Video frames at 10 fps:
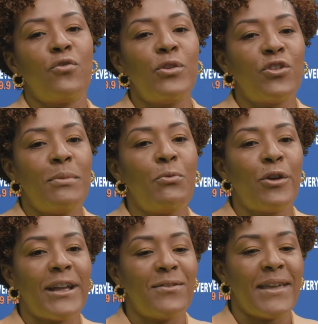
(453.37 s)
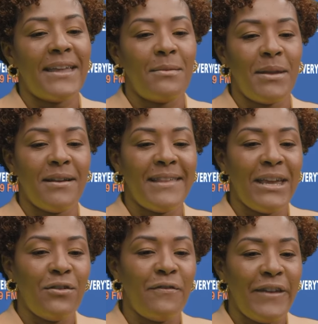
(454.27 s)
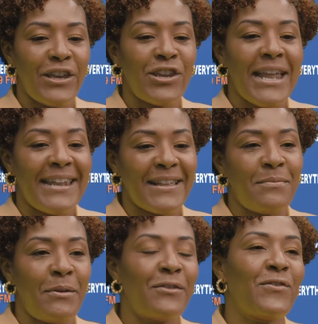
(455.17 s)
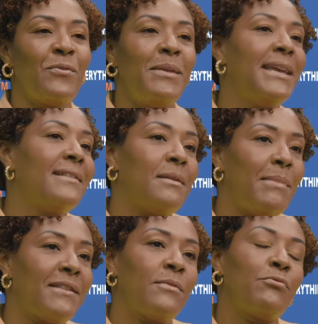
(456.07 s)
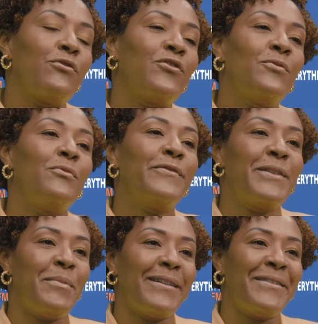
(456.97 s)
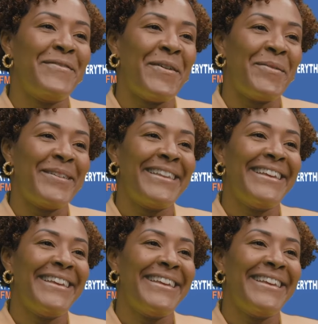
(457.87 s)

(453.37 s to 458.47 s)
So we should be working together, because innovation and experience to me is the best approach to move St. Martin forward.